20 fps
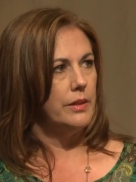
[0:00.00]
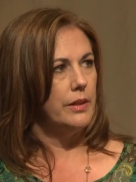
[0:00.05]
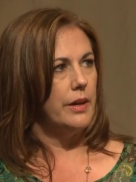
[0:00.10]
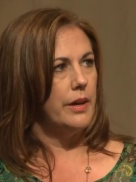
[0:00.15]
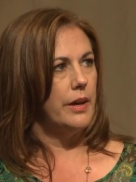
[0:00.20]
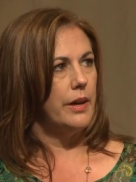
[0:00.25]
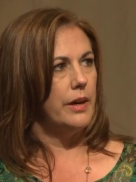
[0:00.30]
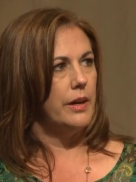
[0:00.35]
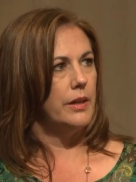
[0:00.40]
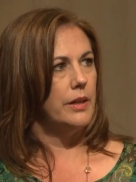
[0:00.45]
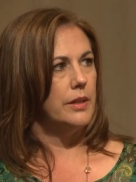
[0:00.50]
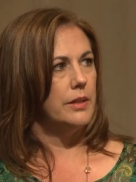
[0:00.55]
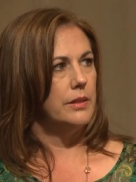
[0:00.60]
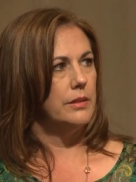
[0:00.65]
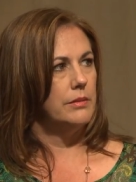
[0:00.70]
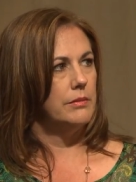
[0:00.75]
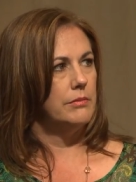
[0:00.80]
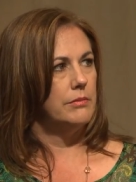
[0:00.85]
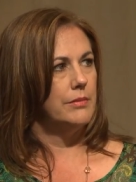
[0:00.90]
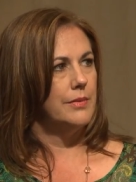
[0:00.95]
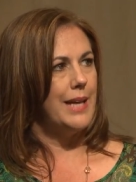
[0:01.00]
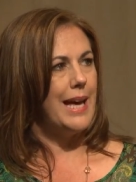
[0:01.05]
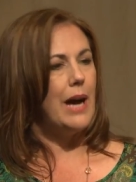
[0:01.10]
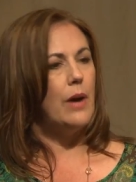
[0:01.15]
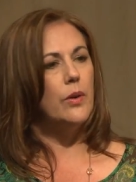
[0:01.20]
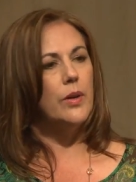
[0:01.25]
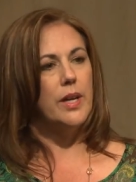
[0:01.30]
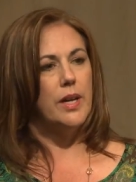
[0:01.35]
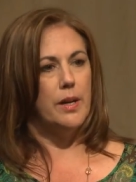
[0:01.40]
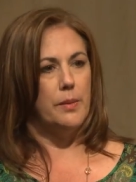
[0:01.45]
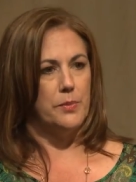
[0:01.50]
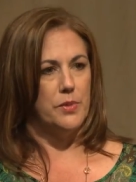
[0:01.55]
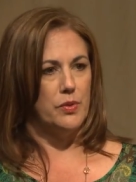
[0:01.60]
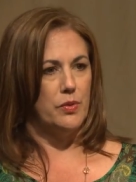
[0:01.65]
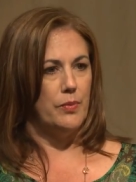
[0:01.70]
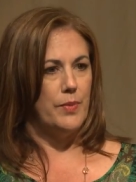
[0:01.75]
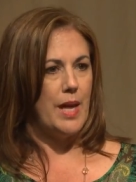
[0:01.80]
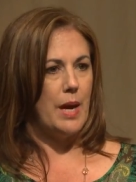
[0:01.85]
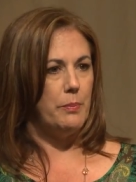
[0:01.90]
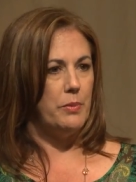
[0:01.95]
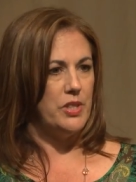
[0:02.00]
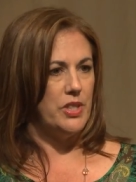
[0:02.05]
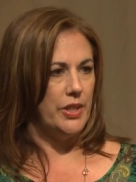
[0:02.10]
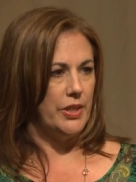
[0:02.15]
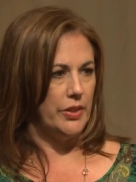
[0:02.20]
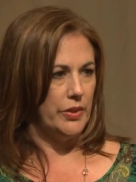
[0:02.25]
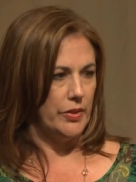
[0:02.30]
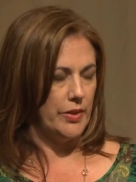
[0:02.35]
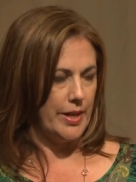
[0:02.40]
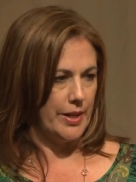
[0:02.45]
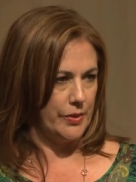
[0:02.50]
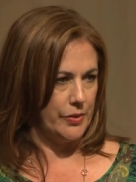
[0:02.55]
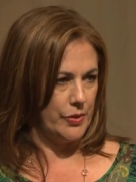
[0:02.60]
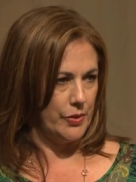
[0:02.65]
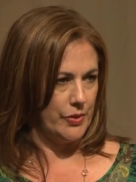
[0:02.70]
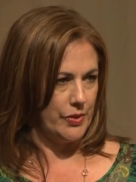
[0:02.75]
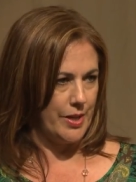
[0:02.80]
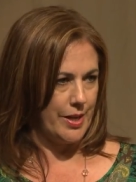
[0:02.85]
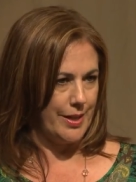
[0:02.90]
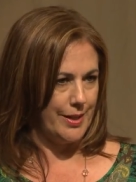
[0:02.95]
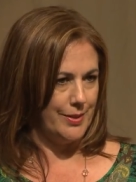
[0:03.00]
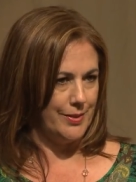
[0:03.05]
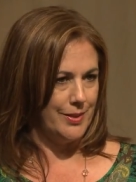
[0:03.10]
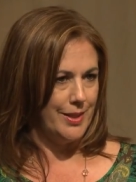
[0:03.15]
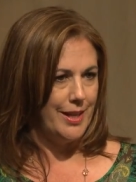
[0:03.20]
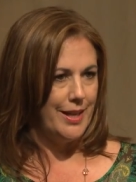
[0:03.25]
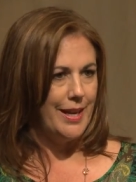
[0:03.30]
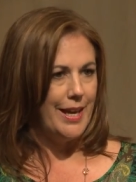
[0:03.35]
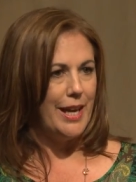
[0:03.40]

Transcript: Uh, outcomes from that particular exercise.